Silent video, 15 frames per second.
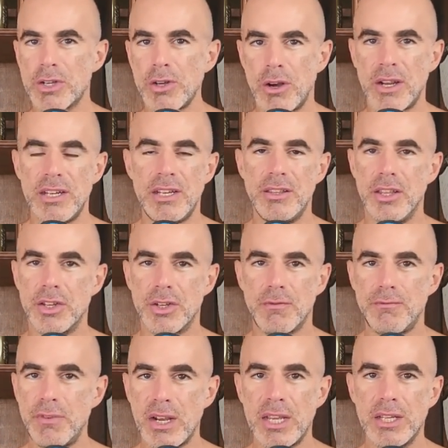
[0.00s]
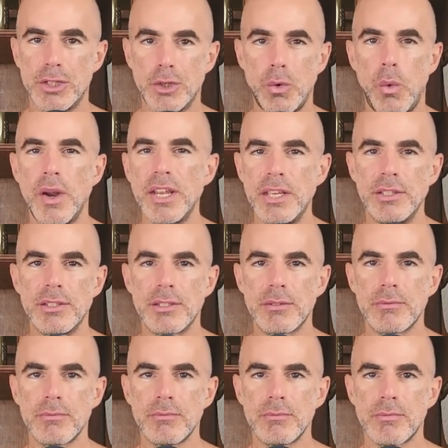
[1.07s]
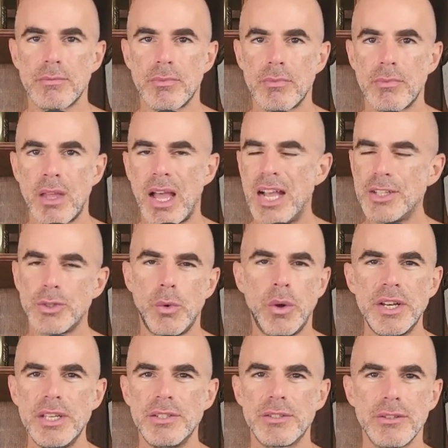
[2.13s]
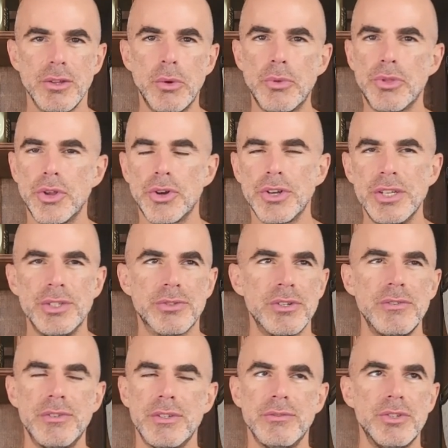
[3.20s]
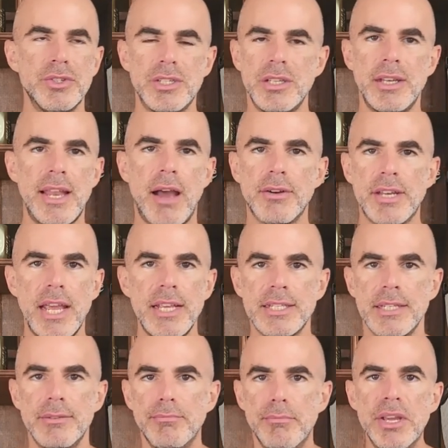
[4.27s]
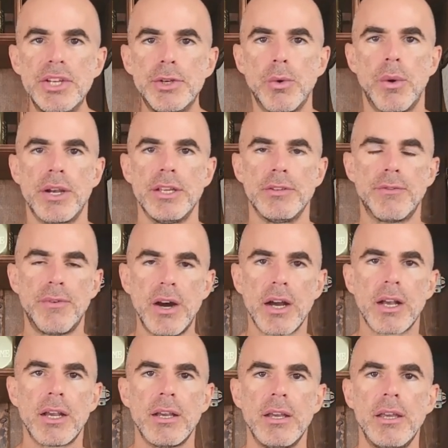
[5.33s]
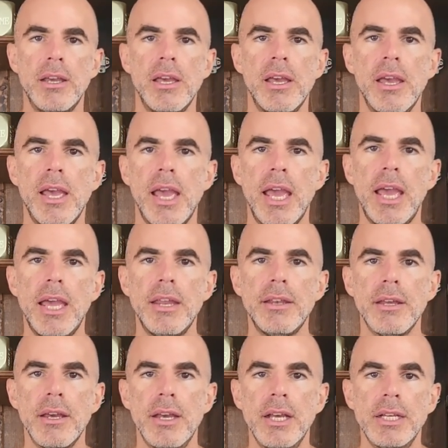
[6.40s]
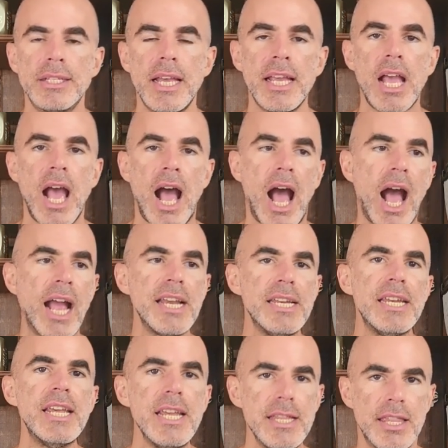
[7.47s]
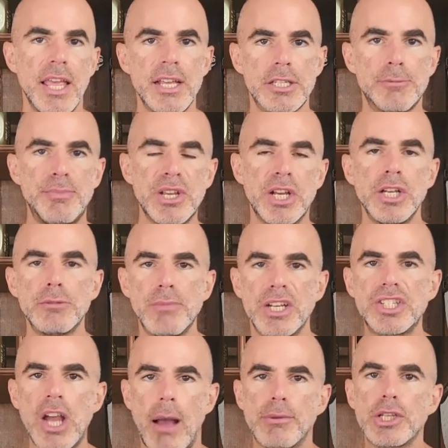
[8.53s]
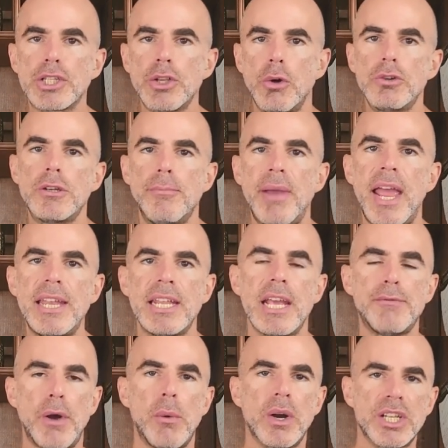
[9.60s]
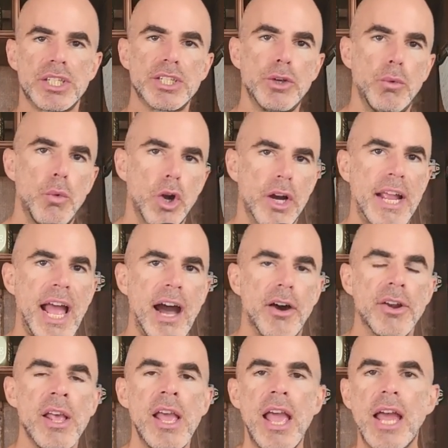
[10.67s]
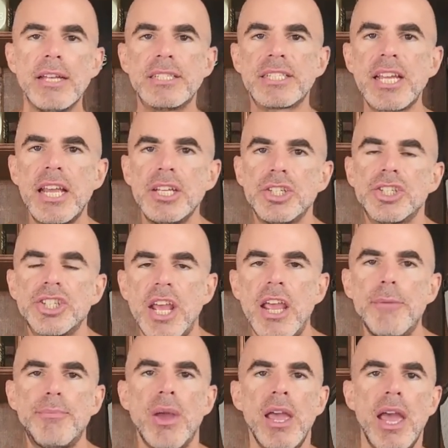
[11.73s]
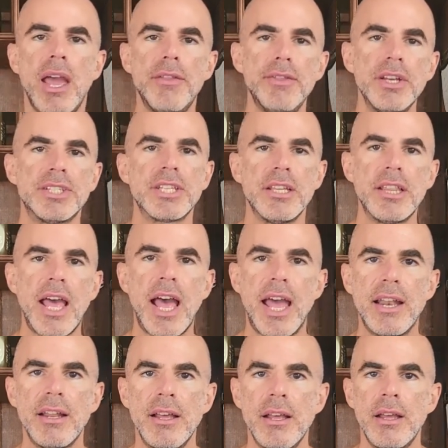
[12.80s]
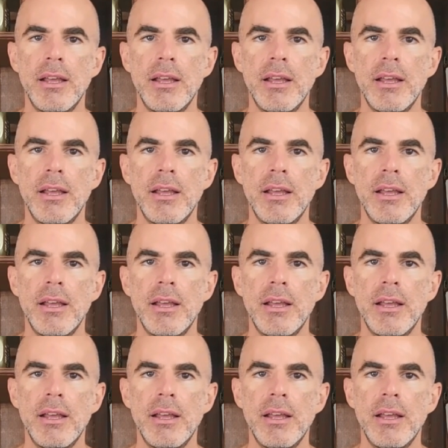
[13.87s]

talking in the fucking 20s, high 20s, low 30s, or even you see it nowadays in mid 20s, fuck. And saying, I need this because my job is so demanding. If I want to still work out and stay in shape and this and that,